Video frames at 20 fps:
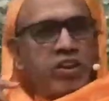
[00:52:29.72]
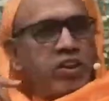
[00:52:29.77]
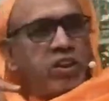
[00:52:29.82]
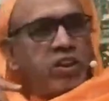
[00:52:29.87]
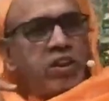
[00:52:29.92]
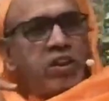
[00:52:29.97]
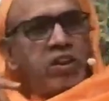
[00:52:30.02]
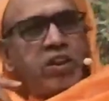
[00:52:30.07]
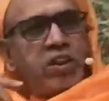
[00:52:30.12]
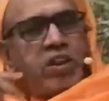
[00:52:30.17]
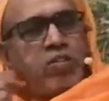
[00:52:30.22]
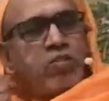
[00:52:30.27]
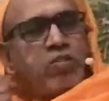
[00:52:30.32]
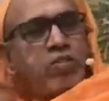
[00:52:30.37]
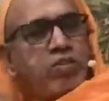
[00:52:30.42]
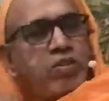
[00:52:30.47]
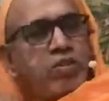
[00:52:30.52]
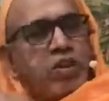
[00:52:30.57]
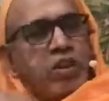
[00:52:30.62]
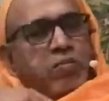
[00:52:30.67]
See, now
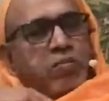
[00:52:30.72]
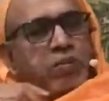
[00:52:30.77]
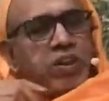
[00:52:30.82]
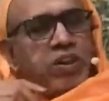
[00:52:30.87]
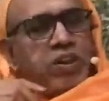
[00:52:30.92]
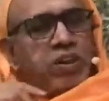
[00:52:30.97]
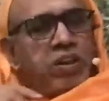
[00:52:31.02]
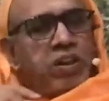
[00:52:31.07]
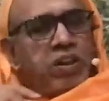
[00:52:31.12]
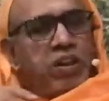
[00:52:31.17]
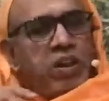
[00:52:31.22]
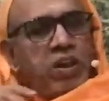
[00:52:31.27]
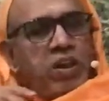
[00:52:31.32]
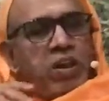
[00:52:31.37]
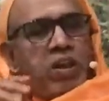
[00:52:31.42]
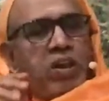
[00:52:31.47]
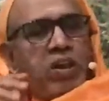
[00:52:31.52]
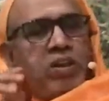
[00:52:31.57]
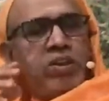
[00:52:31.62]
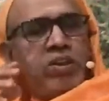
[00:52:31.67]
you tell me,
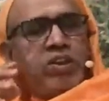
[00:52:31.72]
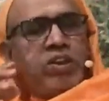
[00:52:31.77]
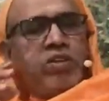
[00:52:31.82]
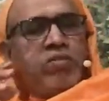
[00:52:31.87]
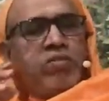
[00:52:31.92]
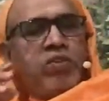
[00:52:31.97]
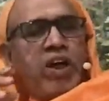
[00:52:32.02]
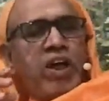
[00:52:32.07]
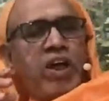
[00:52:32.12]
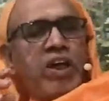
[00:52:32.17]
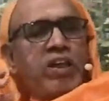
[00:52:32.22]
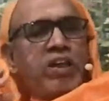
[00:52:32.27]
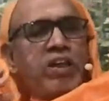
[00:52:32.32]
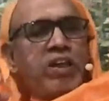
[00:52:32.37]
Jiva